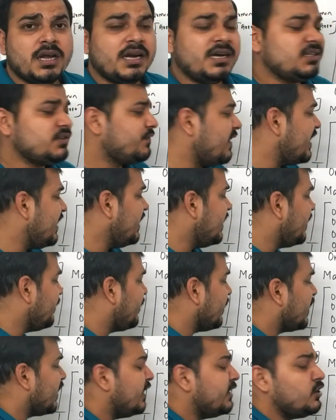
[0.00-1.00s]
it is very
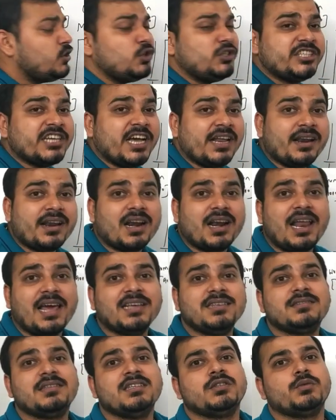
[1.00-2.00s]
difficult to
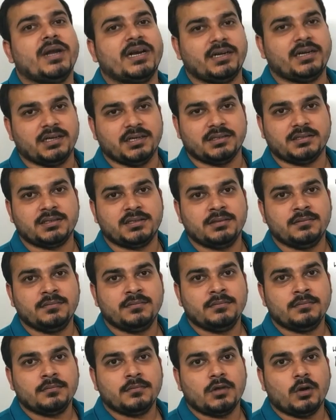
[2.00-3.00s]
generalize these
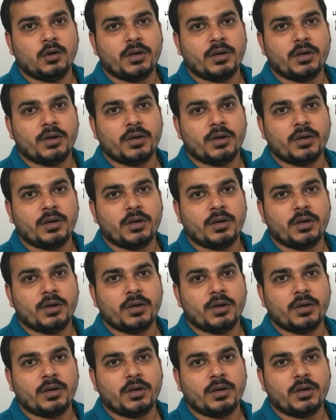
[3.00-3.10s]
vectors.